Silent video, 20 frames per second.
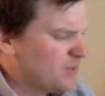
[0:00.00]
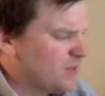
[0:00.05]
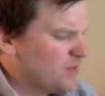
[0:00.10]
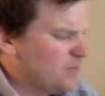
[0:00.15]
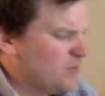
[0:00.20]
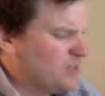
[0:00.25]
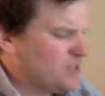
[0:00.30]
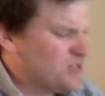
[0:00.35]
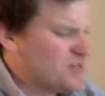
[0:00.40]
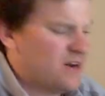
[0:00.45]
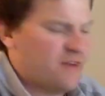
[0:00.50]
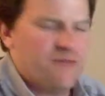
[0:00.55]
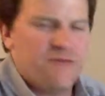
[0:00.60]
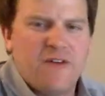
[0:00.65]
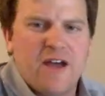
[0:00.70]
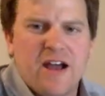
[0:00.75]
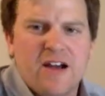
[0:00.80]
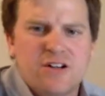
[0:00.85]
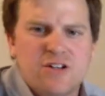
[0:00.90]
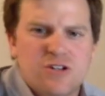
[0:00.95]
We can try to
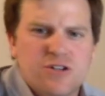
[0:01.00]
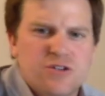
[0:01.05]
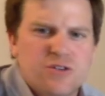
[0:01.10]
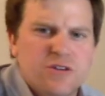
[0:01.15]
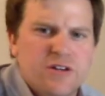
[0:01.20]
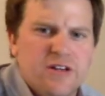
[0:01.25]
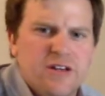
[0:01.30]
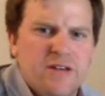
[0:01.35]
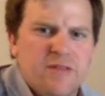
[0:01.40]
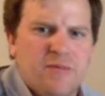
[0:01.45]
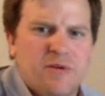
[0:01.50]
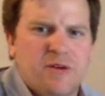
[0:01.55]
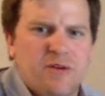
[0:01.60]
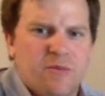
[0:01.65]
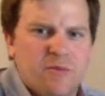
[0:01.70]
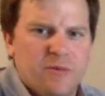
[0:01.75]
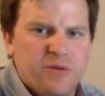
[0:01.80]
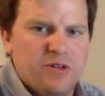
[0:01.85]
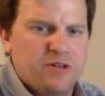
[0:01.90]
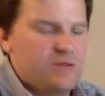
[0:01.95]
factor tree it, but
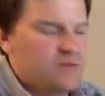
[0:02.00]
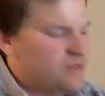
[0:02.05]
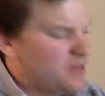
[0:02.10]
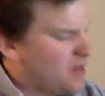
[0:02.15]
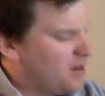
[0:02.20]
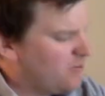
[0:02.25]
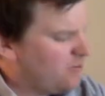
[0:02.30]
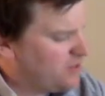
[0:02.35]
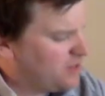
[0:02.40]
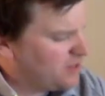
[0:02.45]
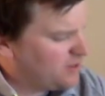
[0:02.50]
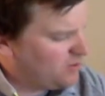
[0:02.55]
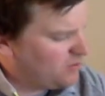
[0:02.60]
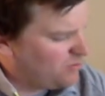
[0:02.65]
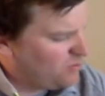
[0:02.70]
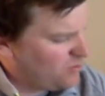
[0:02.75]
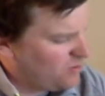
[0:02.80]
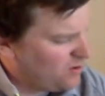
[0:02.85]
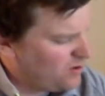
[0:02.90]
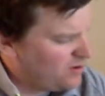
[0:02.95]
when we do that, we get
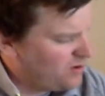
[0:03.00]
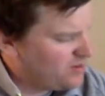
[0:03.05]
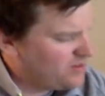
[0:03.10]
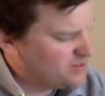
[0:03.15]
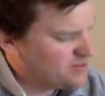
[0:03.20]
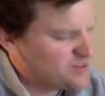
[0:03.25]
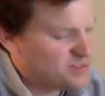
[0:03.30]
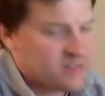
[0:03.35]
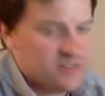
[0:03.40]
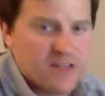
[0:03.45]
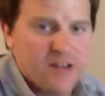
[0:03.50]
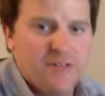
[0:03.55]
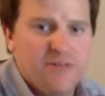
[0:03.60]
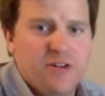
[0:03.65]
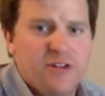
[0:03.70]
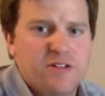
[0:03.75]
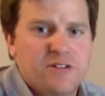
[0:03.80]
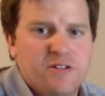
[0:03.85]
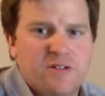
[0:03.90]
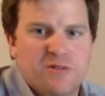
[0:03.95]
1 and
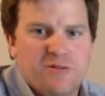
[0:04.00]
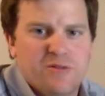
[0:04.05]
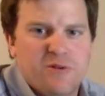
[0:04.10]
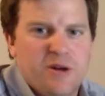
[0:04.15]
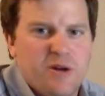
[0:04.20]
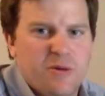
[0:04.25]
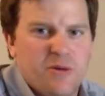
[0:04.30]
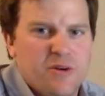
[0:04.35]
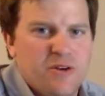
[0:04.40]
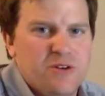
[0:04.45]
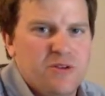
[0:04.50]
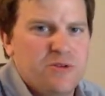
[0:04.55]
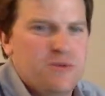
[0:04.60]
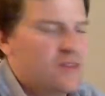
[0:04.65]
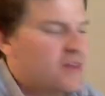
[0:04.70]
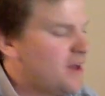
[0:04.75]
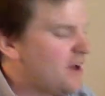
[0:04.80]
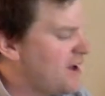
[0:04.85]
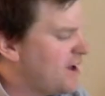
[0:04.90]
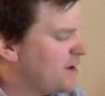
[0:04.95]
7, so we don't want to do
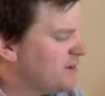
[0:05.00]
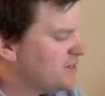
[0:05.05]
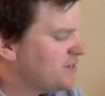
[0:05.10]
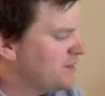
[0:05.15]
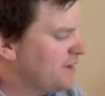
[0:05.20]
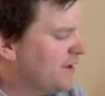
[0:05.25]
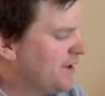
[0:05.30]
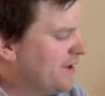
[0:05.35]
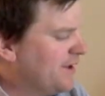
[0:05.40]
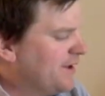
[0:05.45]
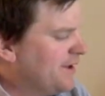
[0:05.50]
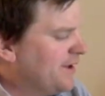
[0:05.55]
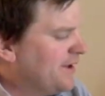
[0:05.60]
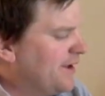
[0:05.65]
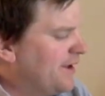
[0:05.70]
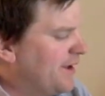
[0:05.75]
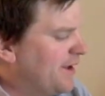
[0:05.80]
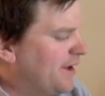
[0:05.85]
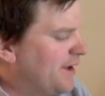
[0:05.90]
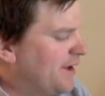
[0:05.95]
that.
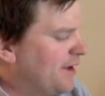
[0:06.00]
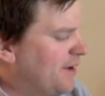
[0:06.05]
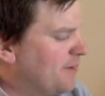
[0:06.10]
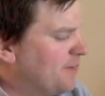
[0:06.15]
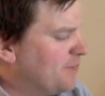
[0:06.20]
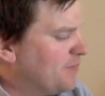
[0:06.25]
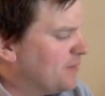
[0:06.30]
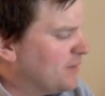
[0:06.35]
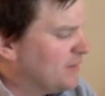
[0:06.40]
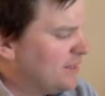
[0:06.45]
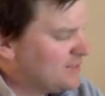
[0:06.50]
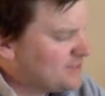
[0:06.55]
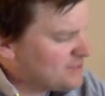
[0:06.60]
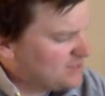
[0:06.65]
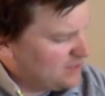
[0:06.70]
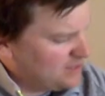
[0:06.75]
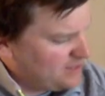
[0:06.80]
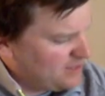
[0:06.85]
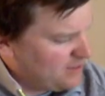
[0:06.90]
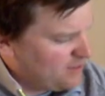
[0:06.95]
Let's
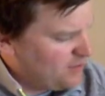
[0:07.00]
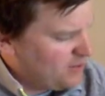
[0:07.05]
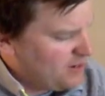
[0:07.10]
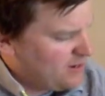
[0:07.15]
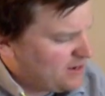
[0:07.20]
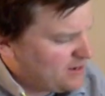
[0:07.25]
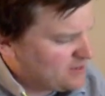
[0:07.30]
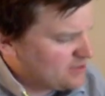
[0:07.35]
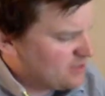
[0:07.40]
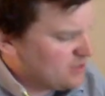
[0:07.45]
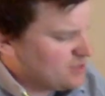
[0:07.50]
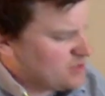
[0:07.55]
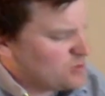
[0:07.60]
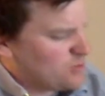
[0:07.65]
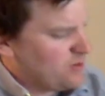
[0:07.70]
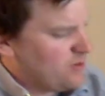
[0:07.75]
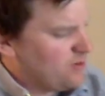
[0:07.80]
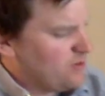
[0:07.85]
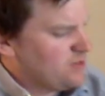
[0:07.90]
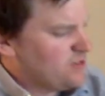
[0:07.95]
leave it as the
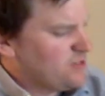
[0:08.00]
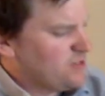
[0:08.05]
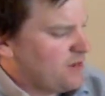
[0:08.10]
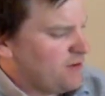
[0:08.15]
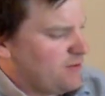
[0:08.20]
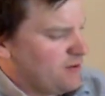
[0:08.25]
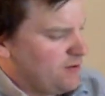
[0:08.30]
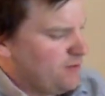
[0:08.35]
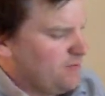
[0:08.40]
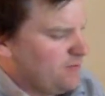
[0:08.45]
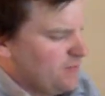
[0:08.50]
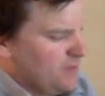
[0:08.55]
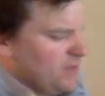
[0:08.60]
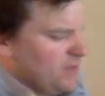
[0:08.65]
square root of 7.